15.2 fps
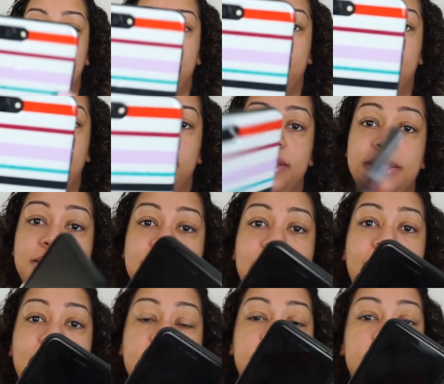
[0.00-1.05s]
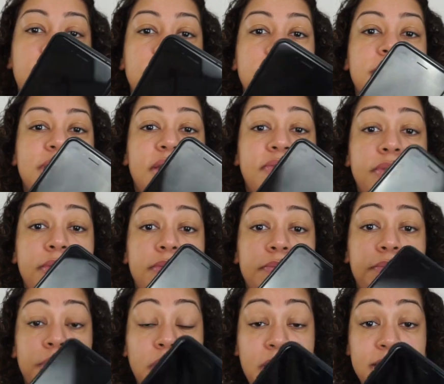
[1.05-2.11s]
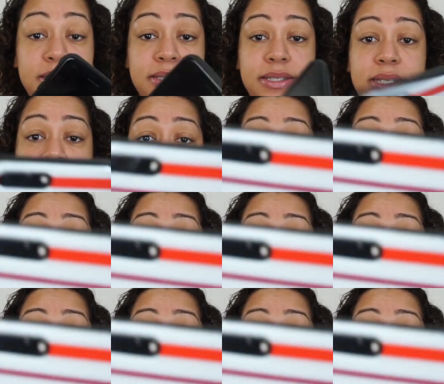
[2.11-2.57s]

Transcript: Uh, this is the iPhone 7 Plus and